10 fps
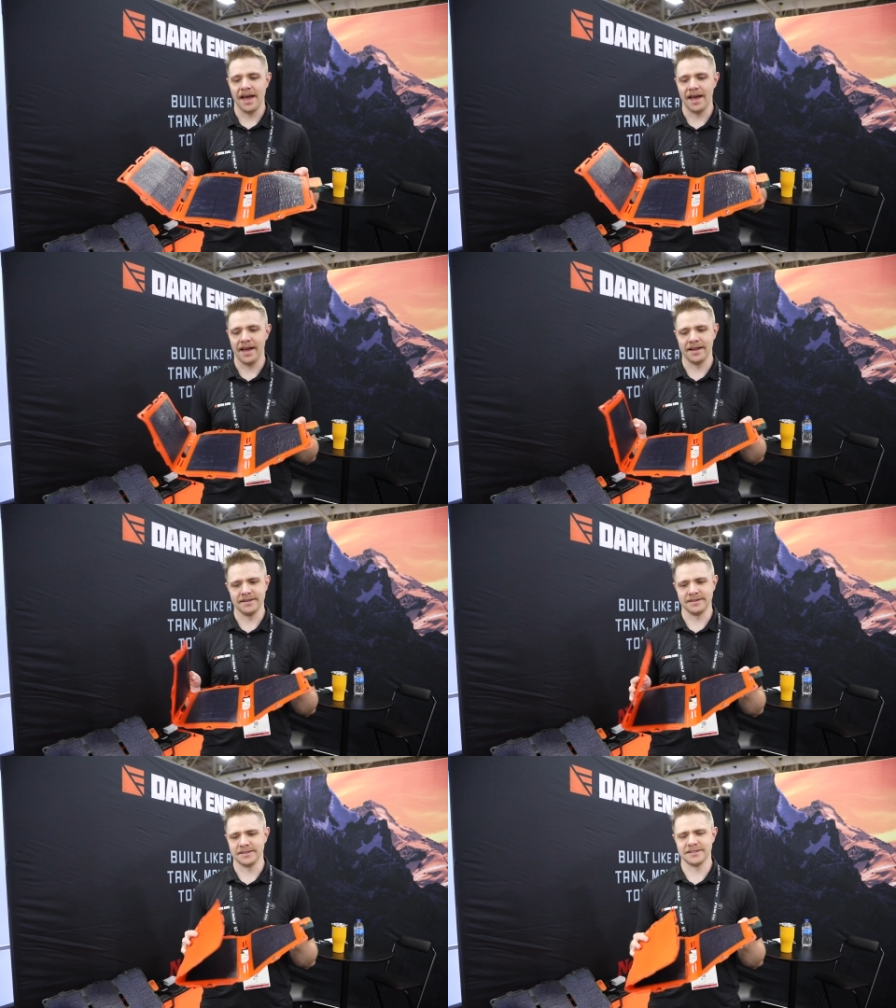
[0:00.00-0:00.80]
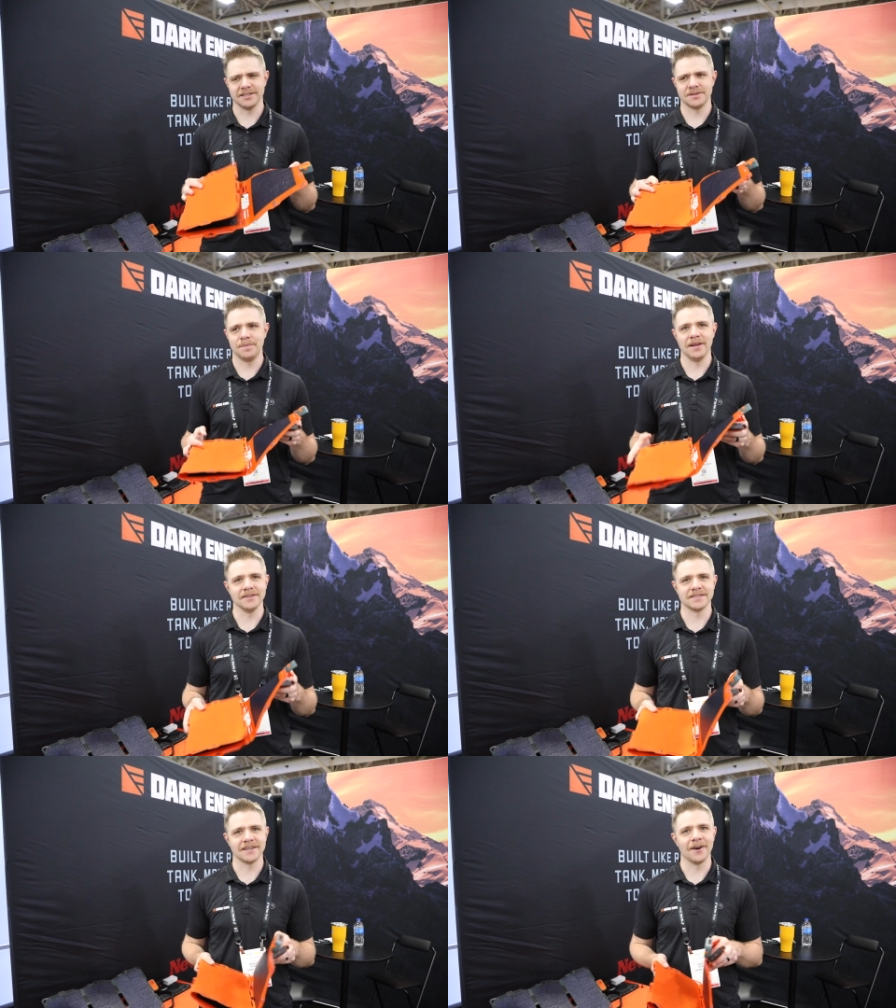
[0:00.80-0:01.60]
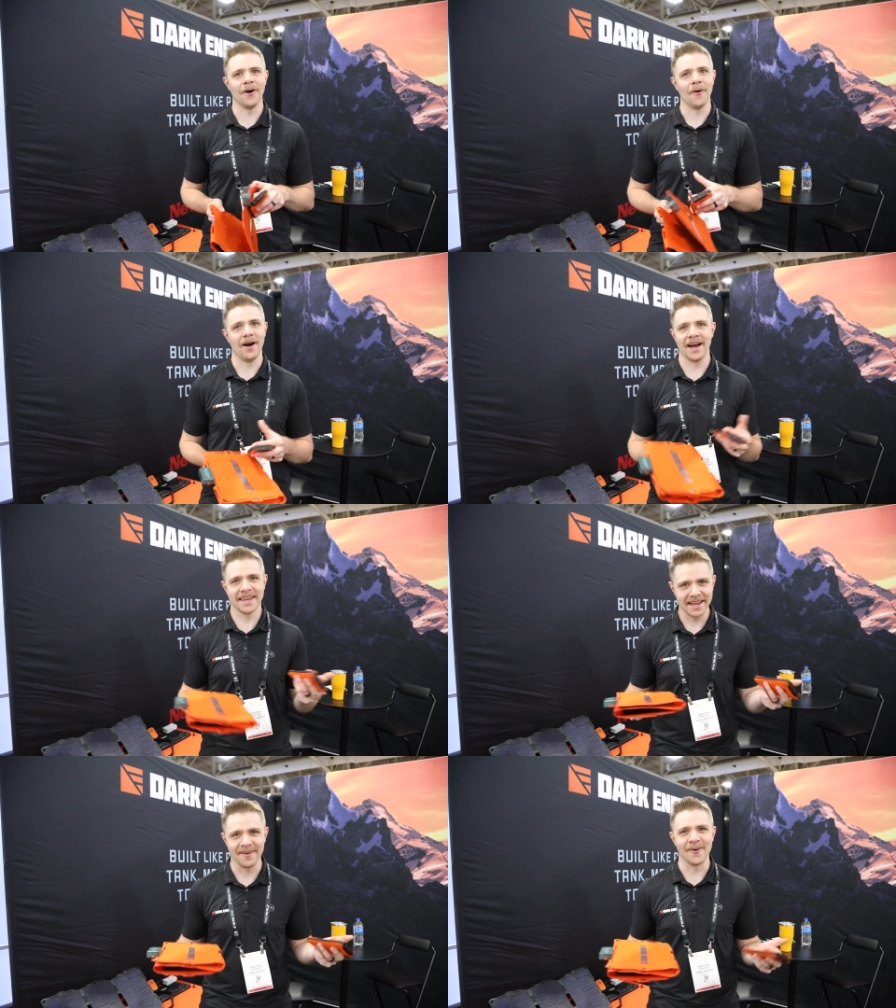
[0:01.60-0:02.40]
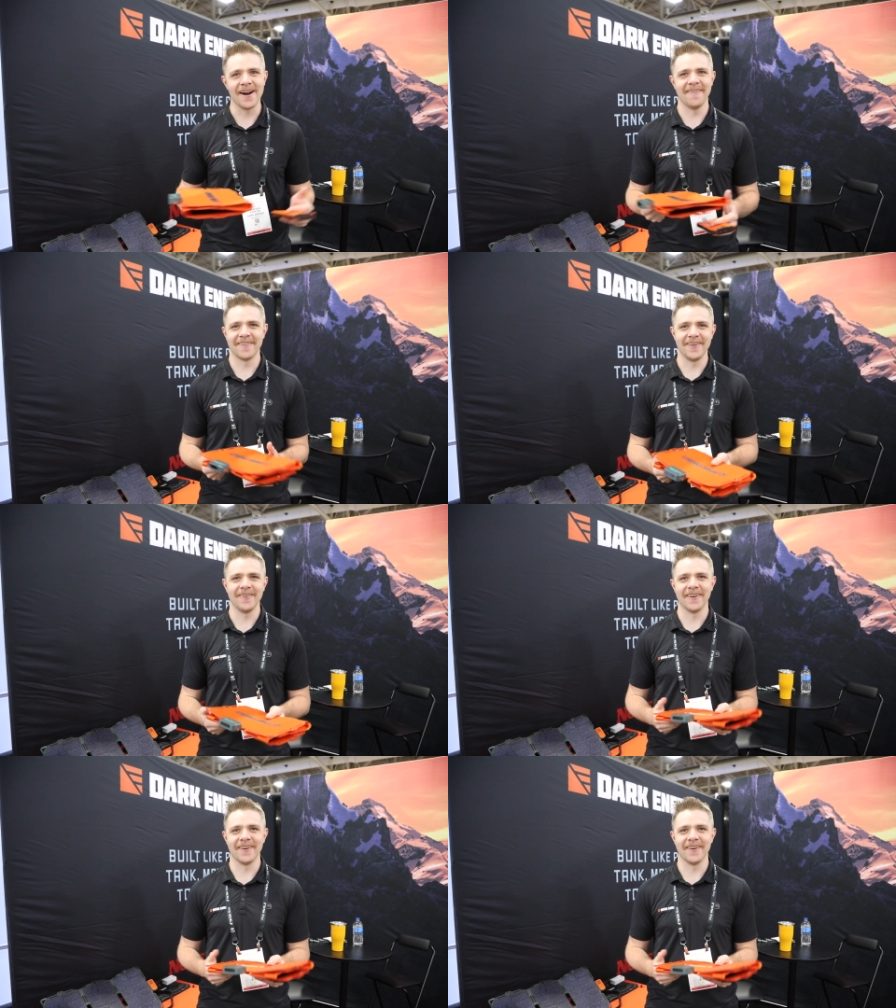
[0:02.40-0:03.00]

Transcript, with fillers: and just built to go, again, wherever you